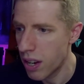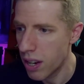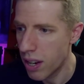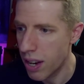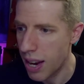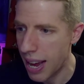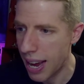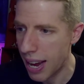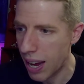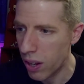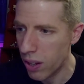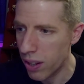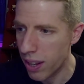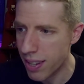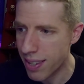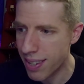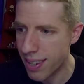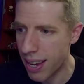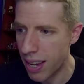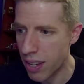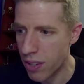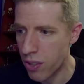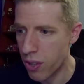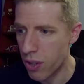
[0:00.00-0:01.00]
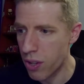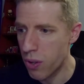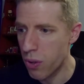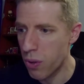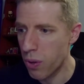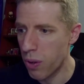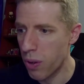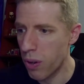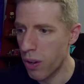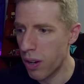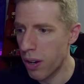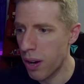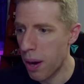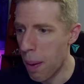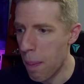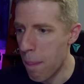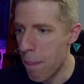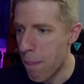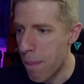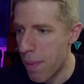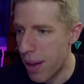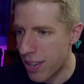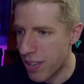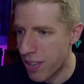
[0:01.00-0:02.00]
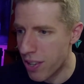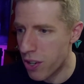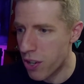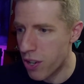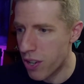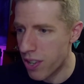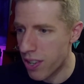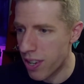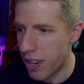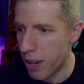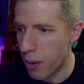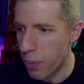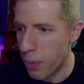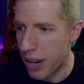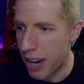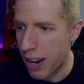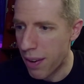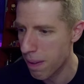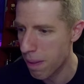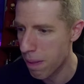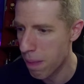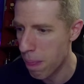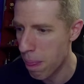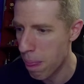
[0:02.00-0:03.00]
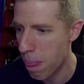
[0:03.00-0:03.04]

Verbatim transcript: Now let's get to your messages here. We never.